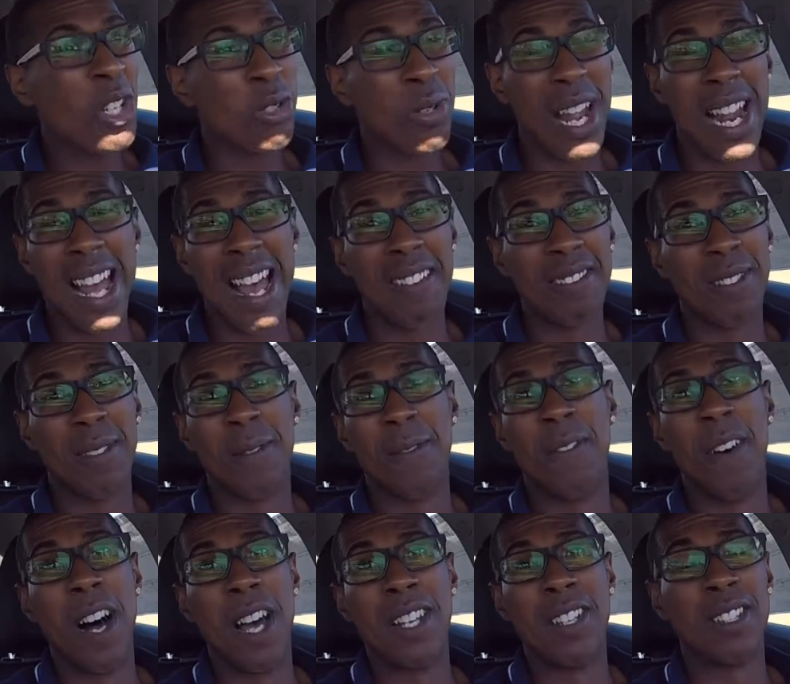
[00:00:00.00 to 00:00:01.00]
try to have some
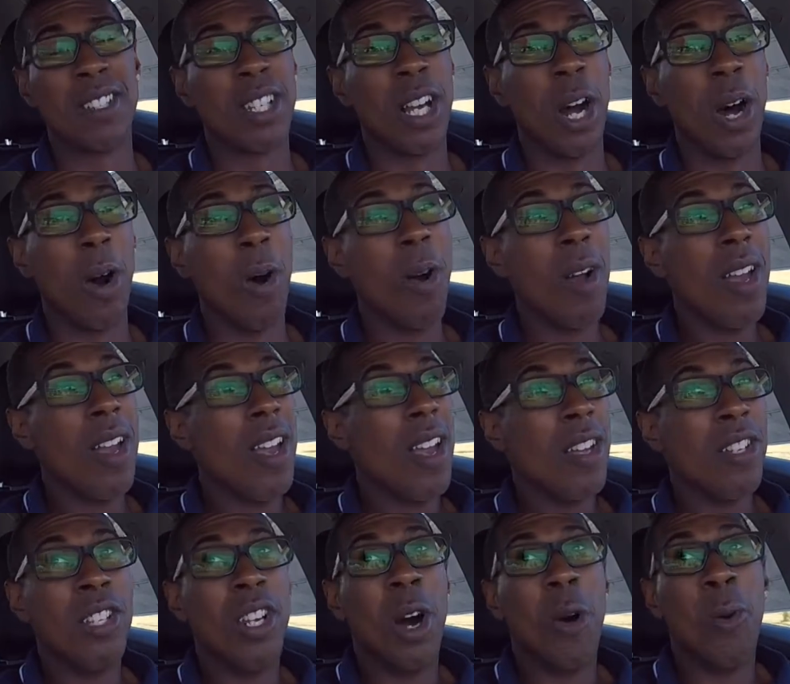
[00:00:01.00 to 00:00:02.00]
fun. So,
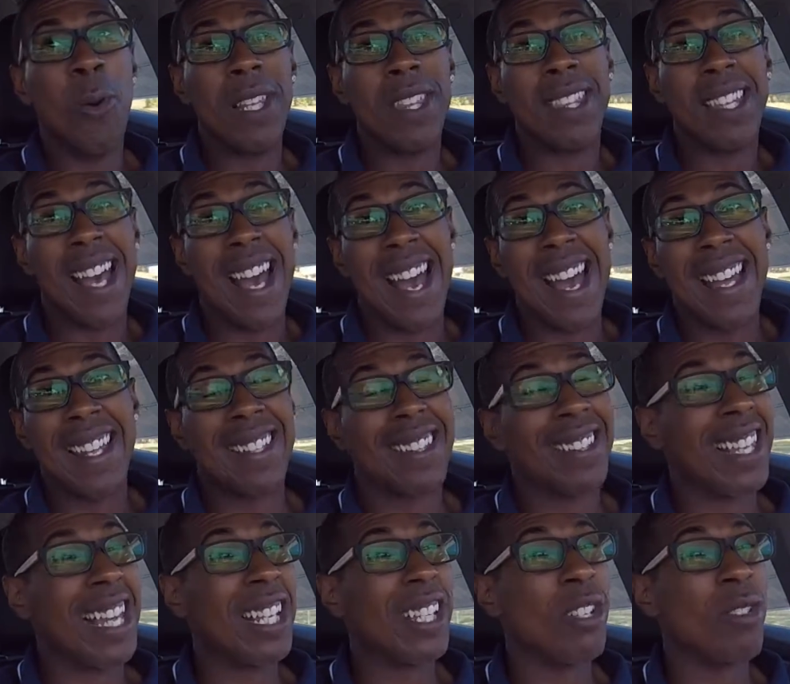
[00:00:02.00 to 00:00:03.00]
you know, with that,
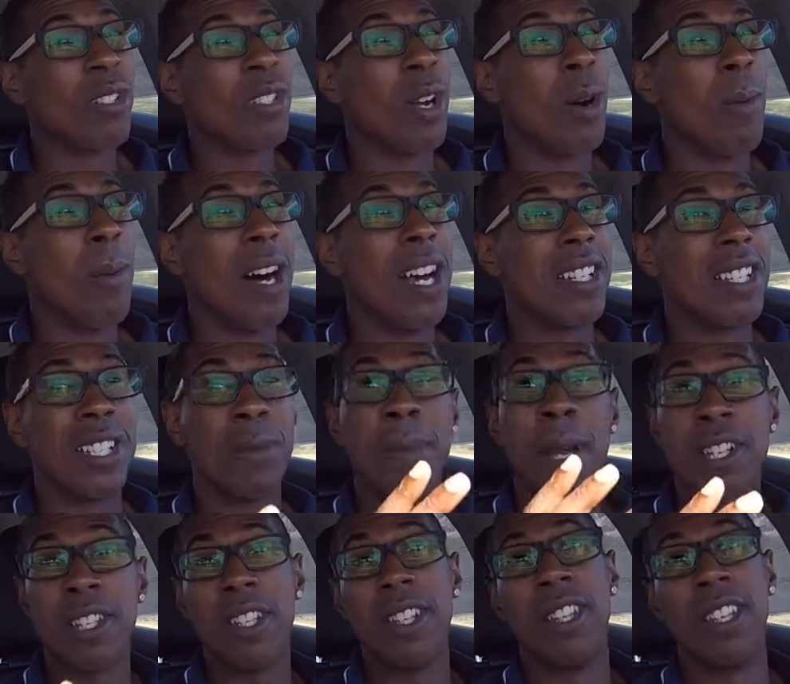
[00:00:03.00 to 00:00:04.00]
thank you so much,
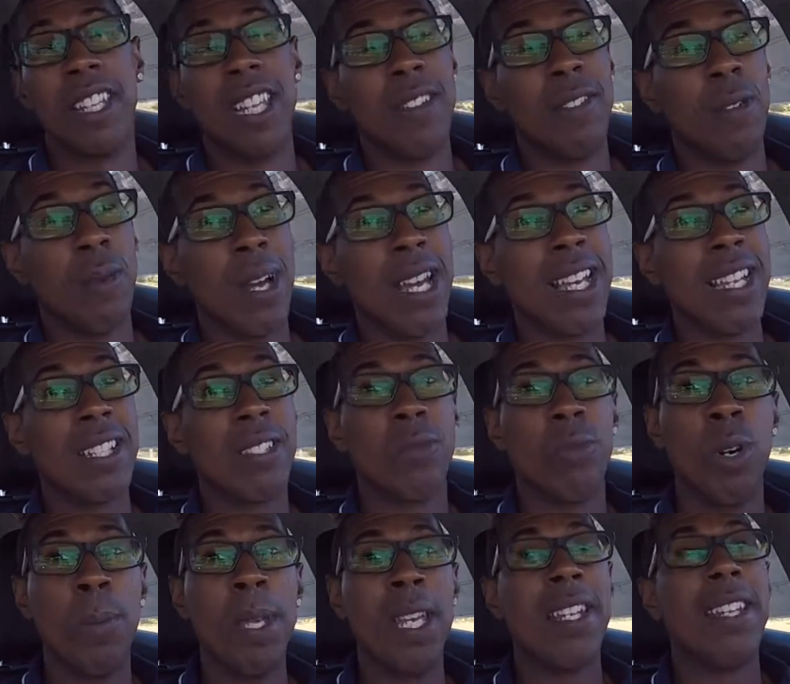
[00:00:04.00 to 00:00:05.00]
especially the giveaways.
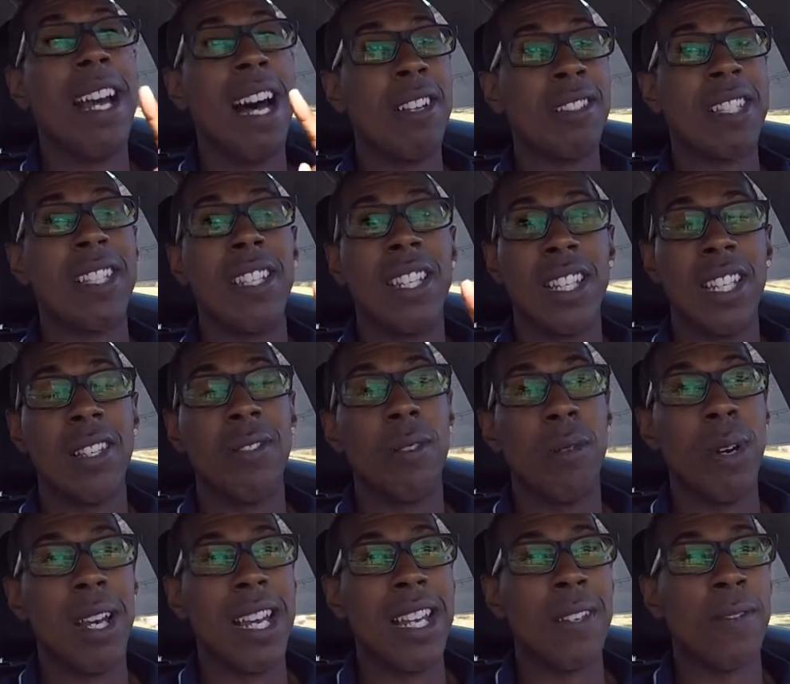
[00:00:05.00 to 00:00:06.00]
We'll be announcing the
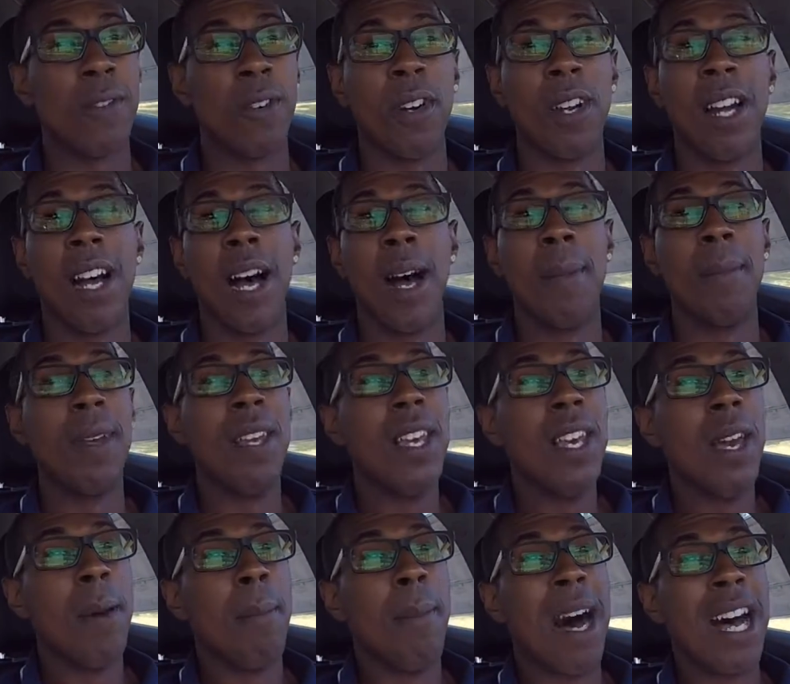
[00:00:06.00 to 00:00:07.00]
giveaways for
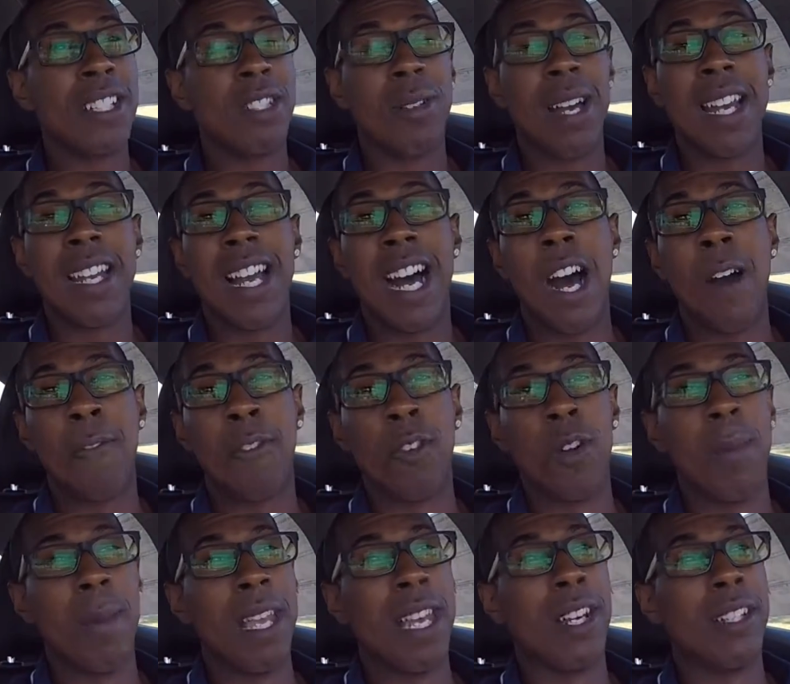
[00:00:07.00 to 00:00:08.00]
Maserati Alfa
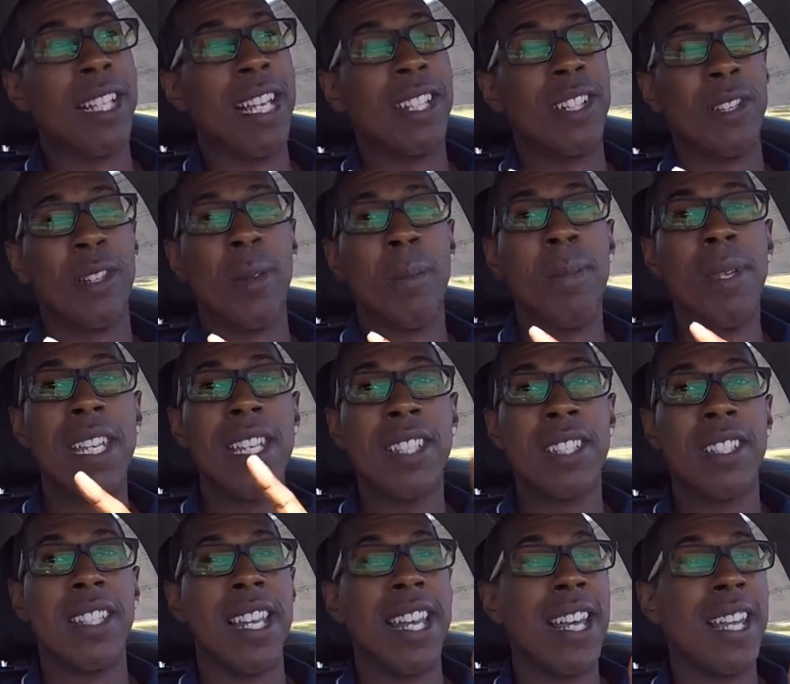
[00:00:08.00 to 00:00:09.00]
Romeo Daytona
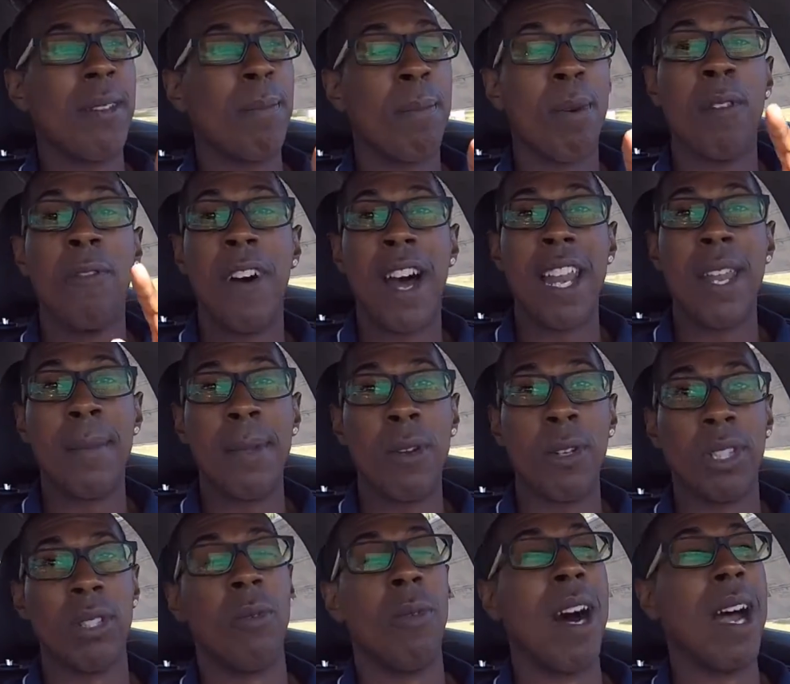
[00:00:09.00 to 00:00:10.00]
Beach that provided me
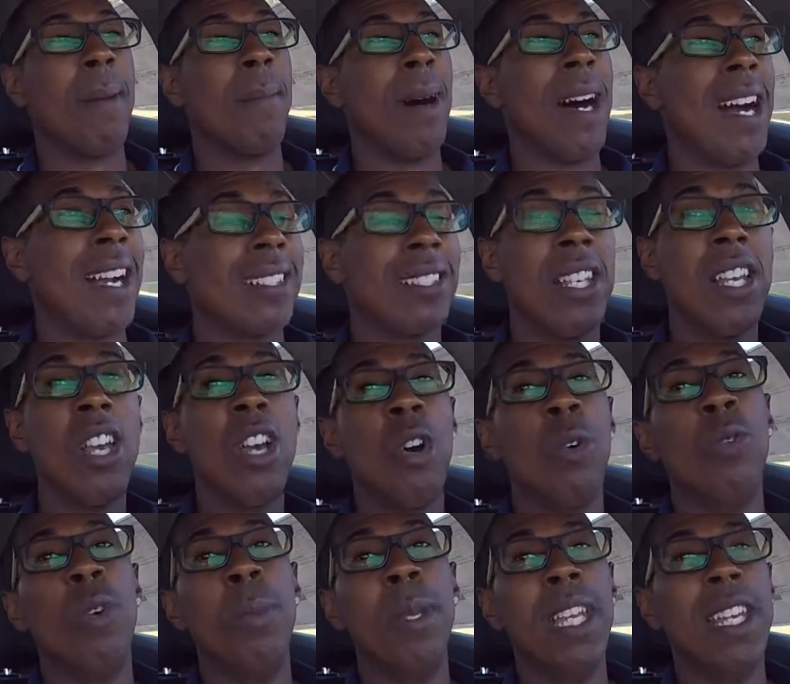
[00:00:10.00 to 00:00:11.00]
with the wine box.
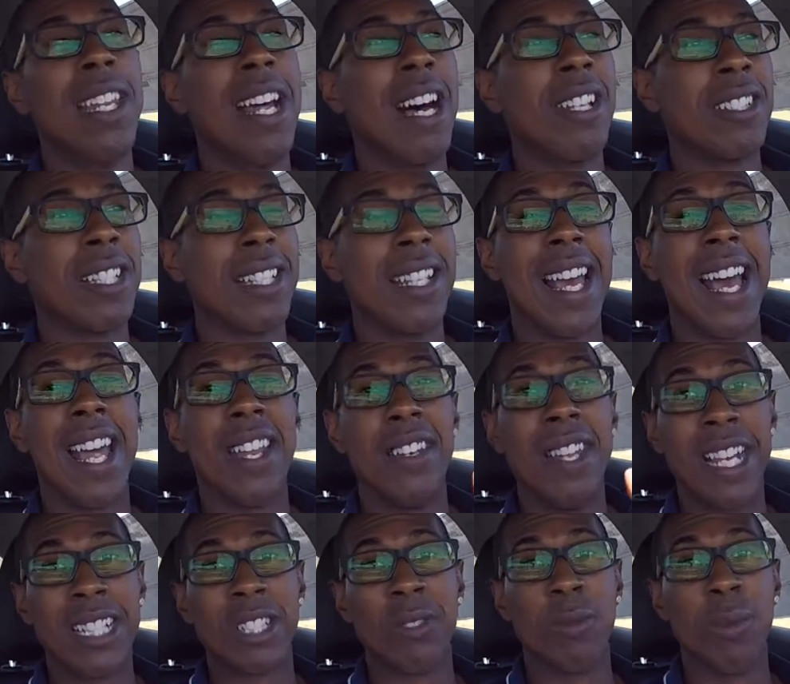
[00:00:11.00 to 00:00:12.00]
We'll be announcing that
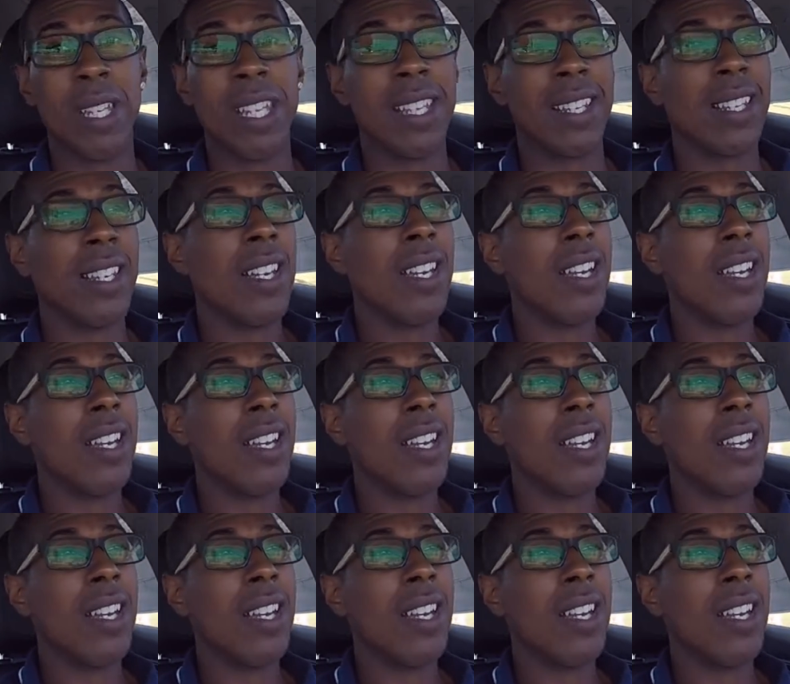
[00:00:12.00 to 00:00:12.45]
next week.